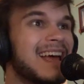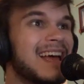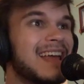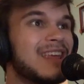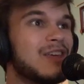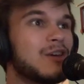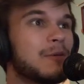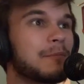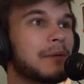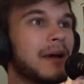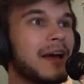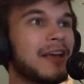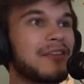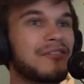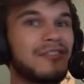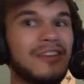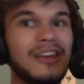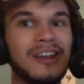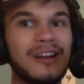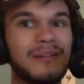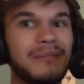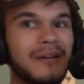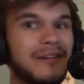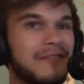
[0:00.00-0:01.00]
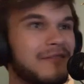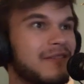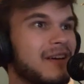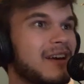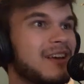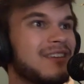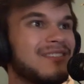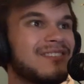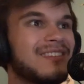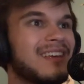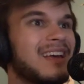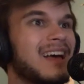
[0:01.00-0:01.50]
You could probably see it on my
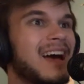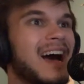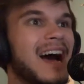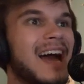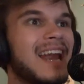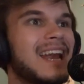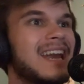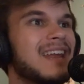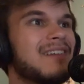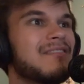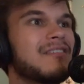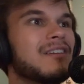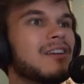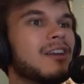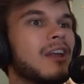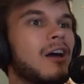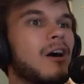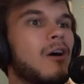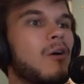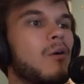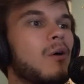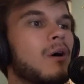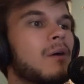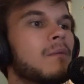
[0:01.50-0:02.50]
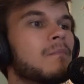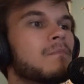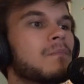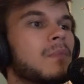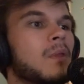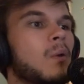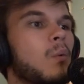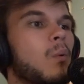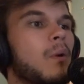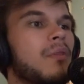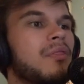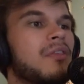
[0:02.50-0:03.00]
face. I didn't even know
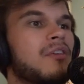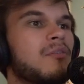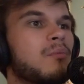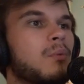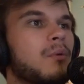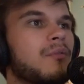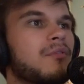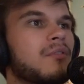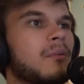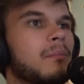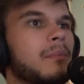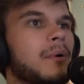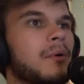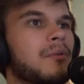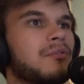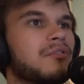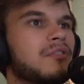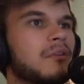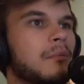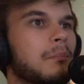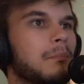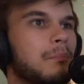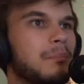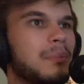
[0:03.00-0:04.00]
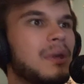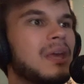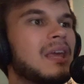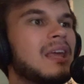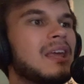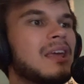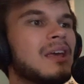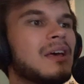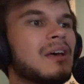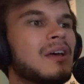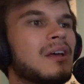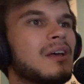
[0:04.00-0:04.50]
what this was supposed to
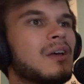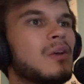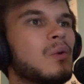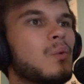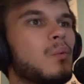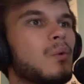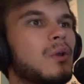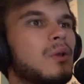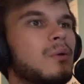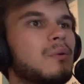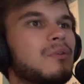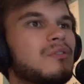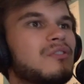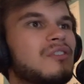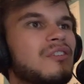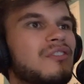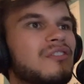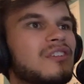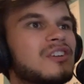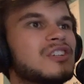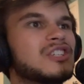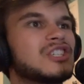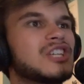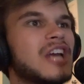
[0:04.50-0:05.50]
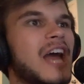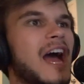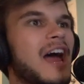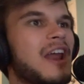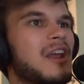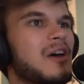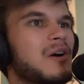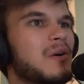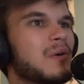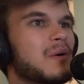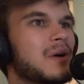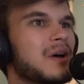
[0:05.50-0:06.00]
be when it was just a
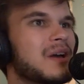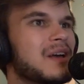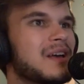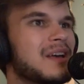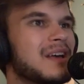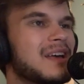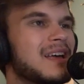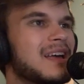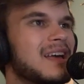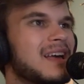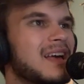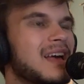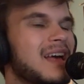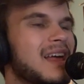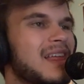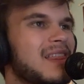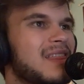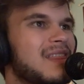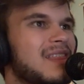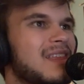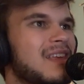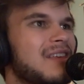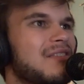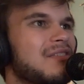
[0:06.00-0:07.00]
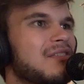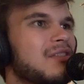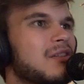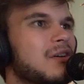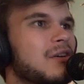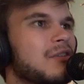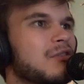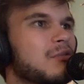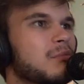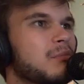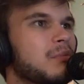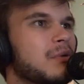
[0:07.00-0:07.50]
shadow. This
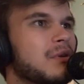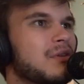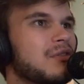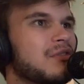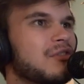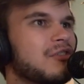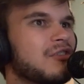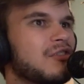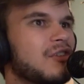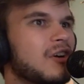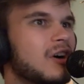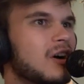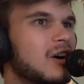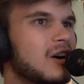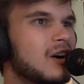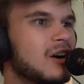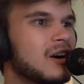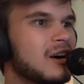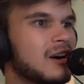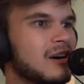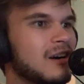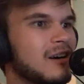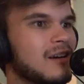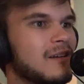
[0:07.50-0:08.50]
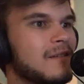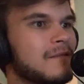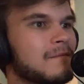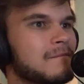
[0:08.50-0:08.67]
looks bizarre.